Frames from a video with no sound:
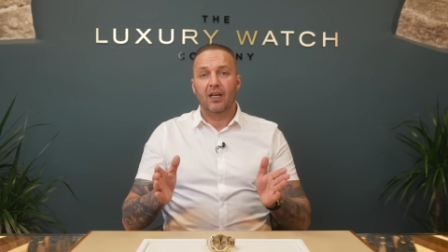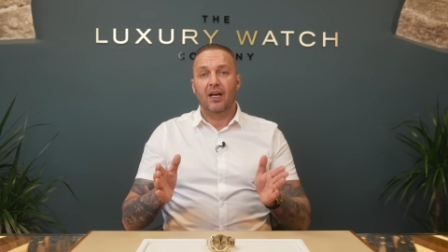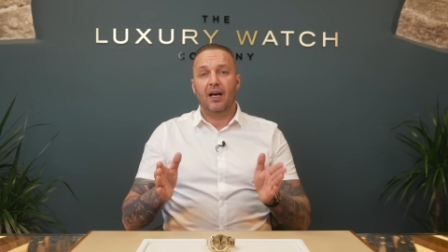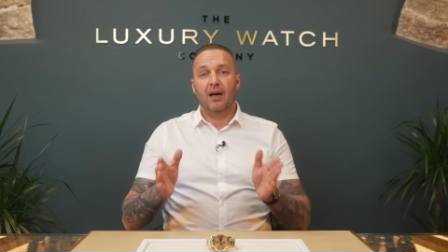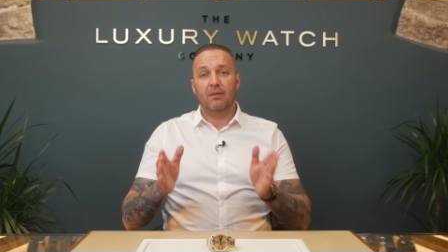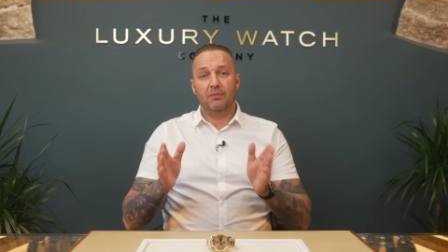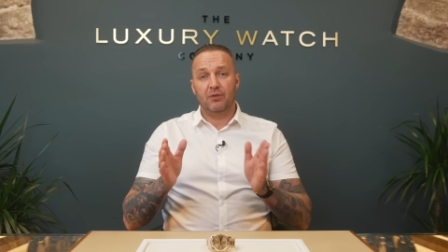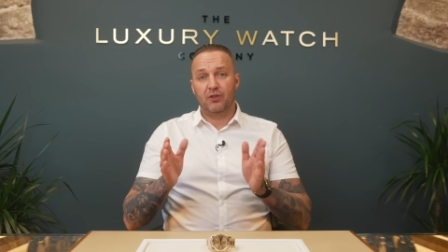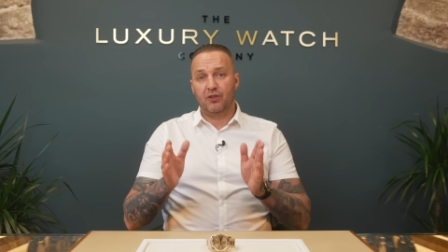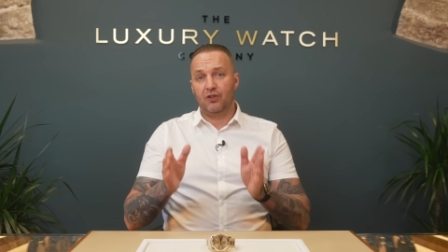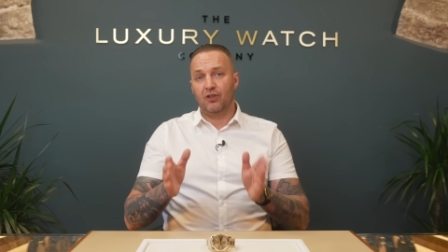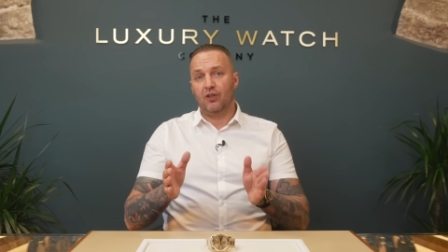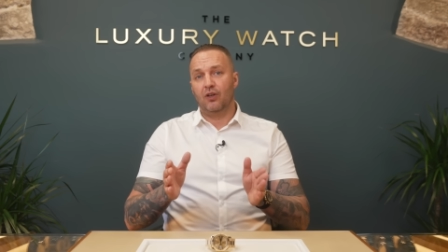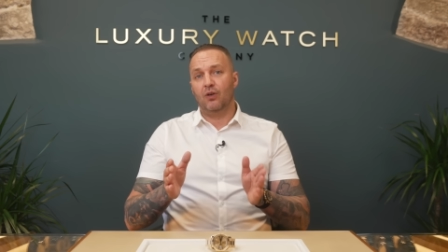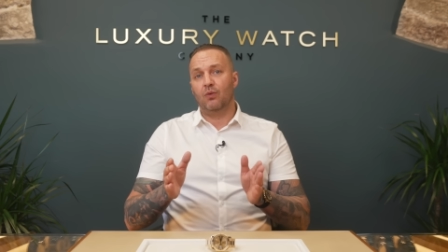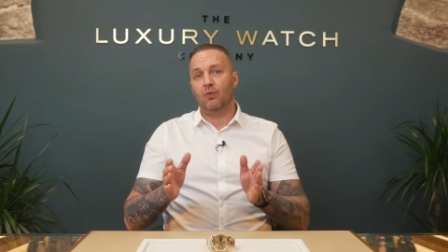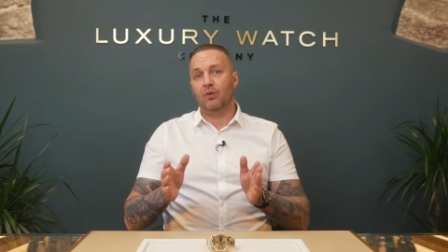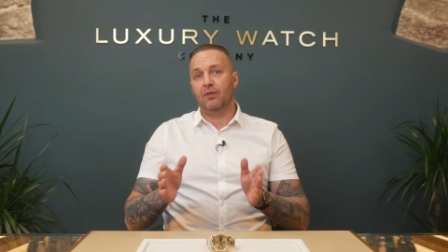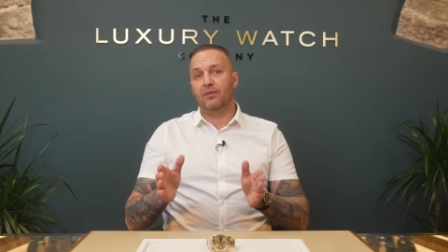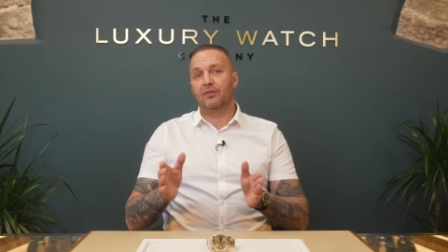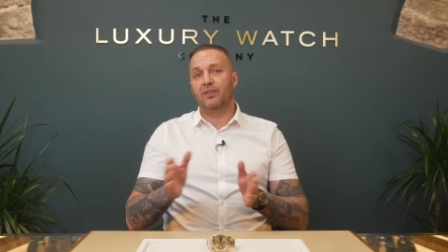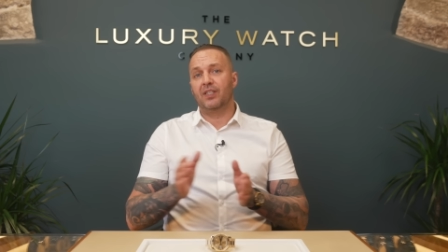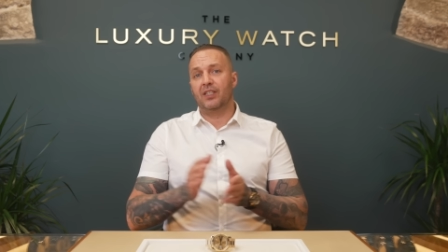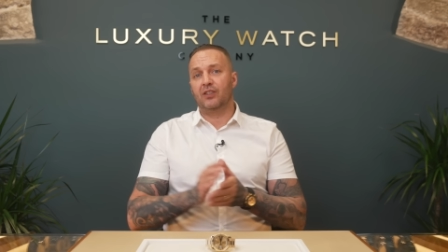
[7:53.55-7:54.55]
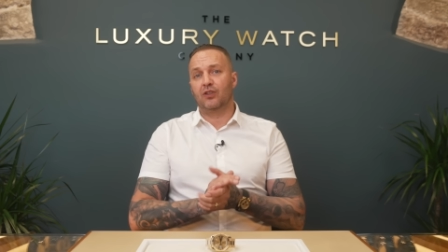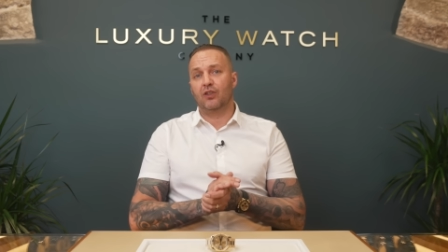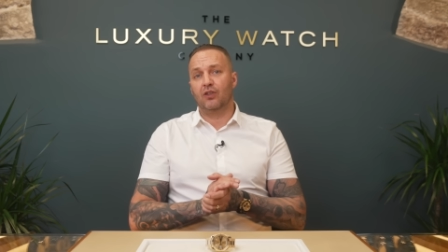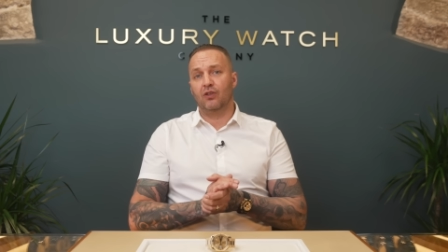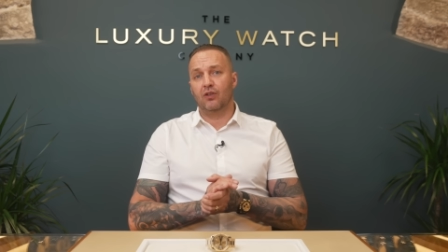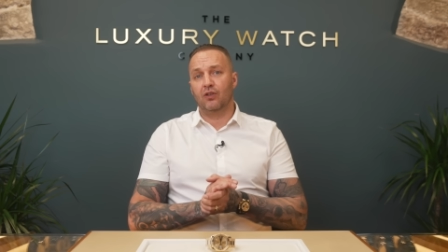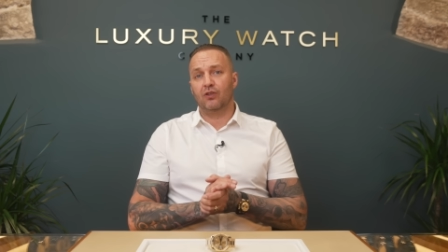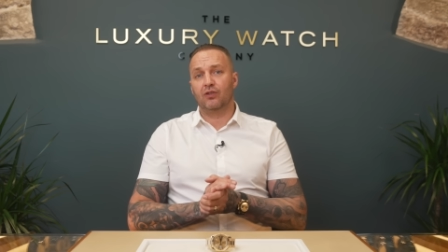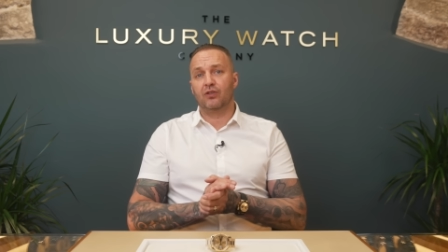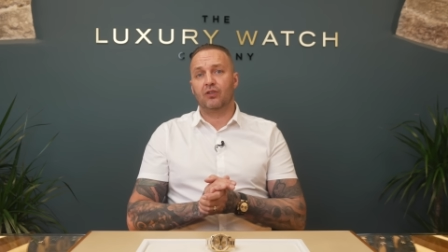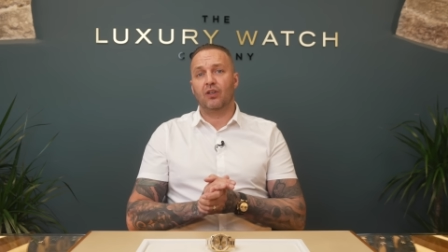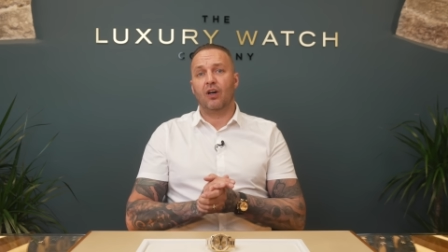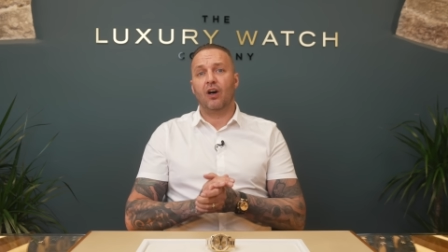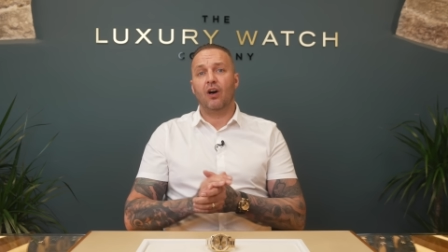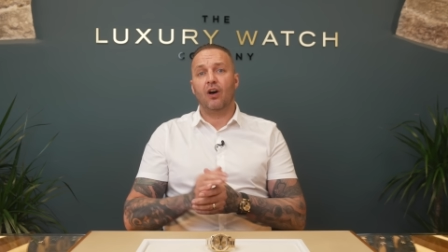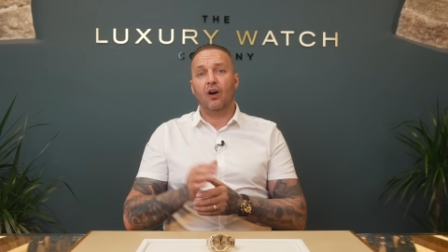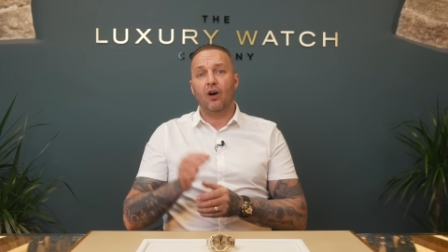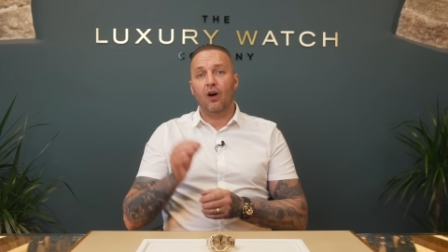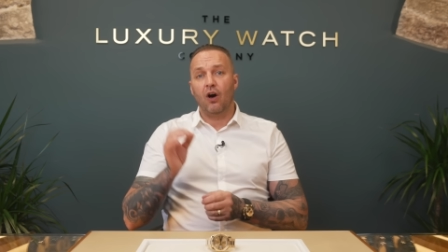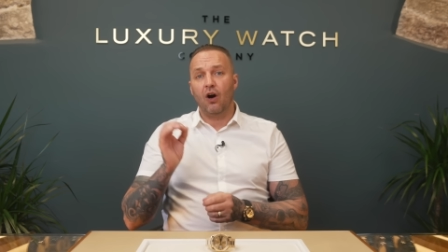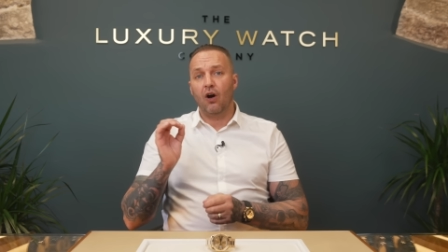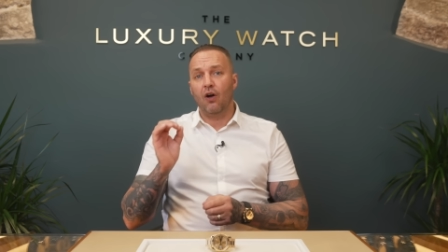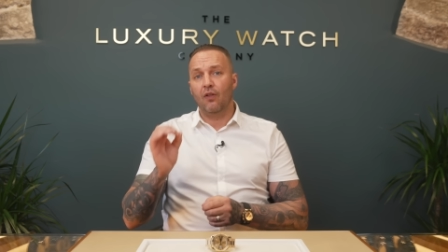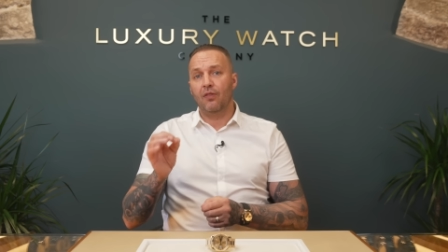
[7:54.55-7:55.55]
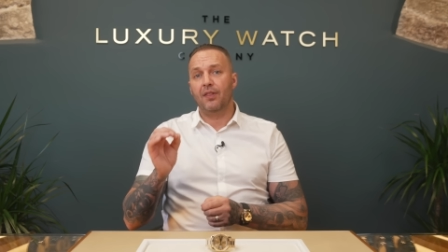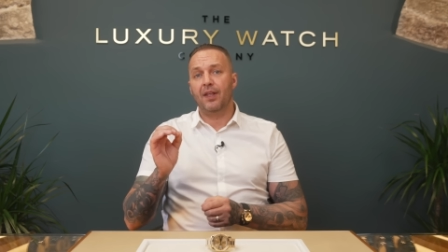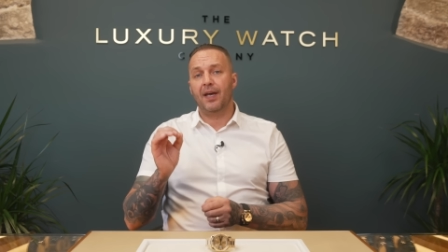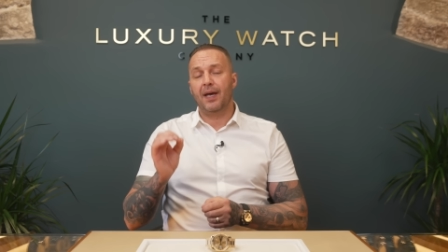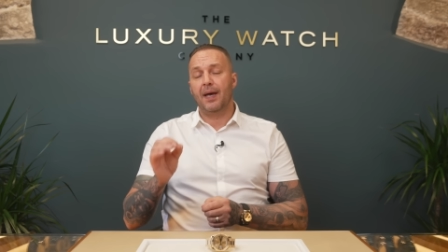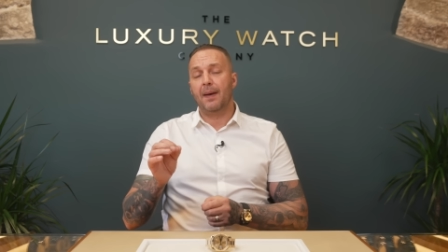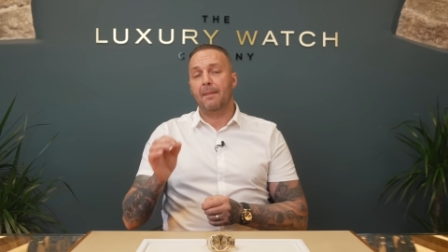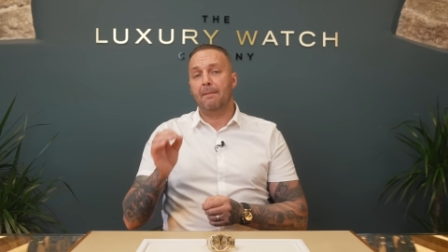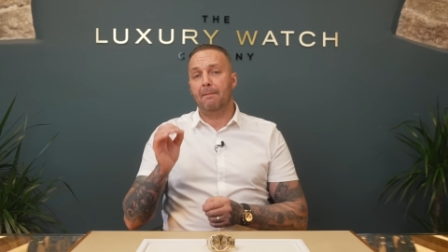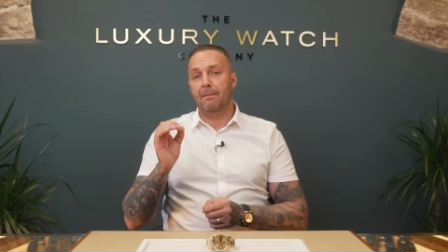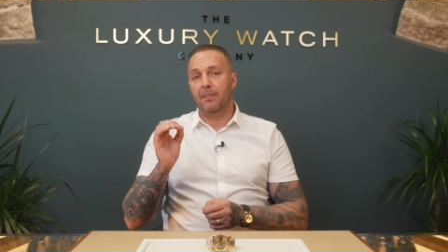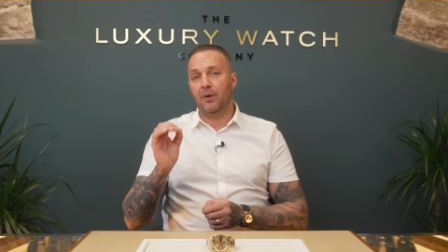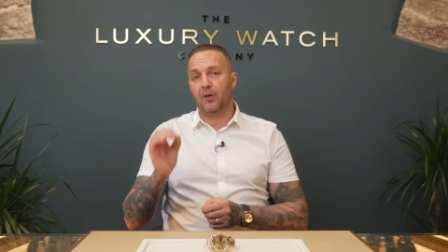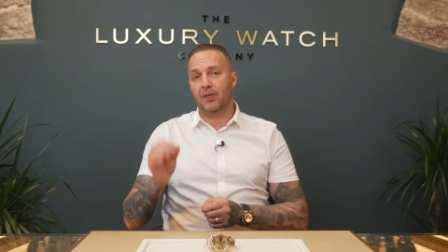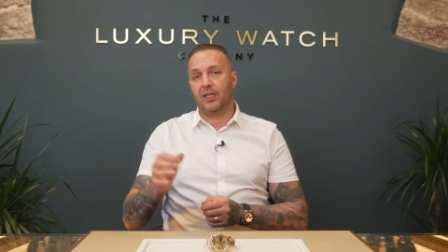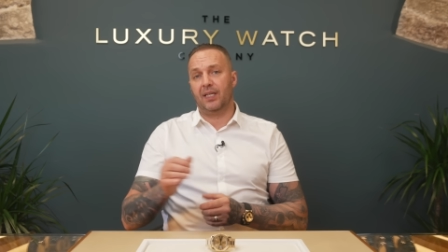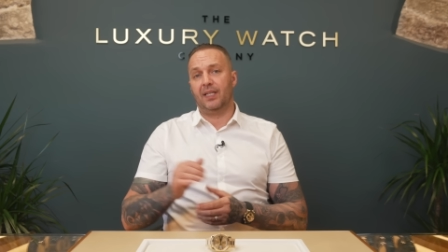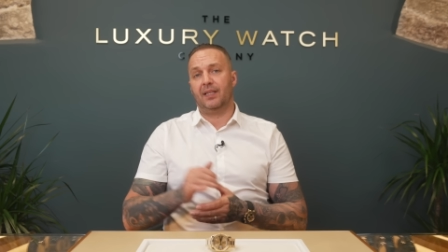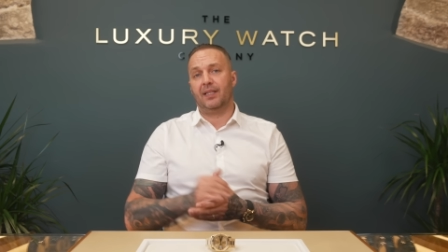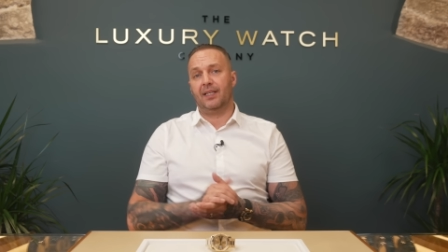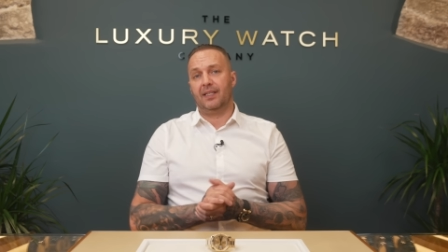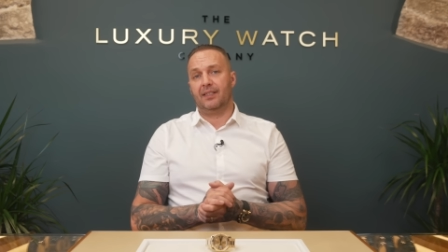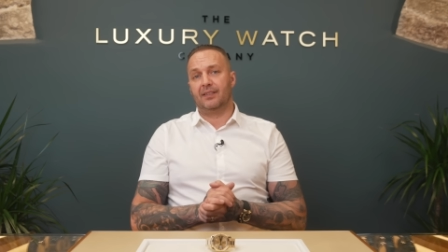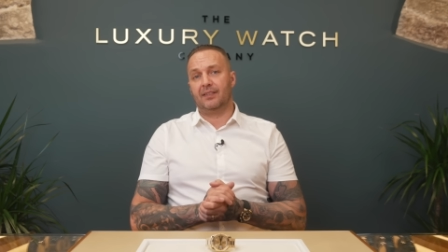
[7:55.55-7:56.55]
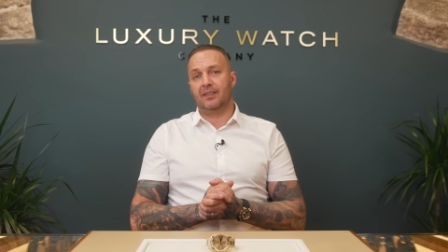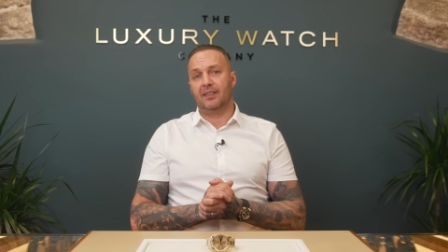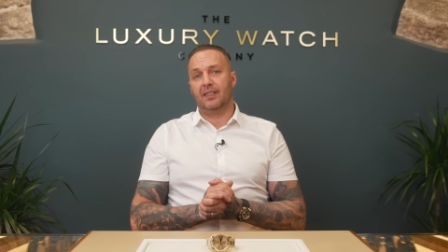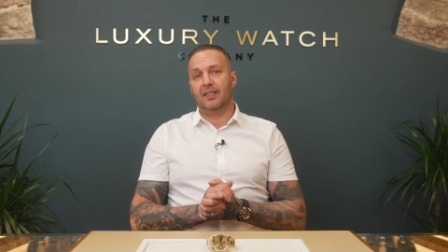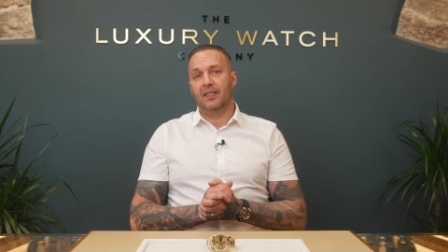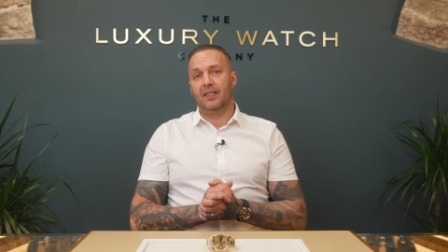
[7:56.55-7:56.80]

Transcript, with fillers: I'm sure, will have discussed or on their bucket list.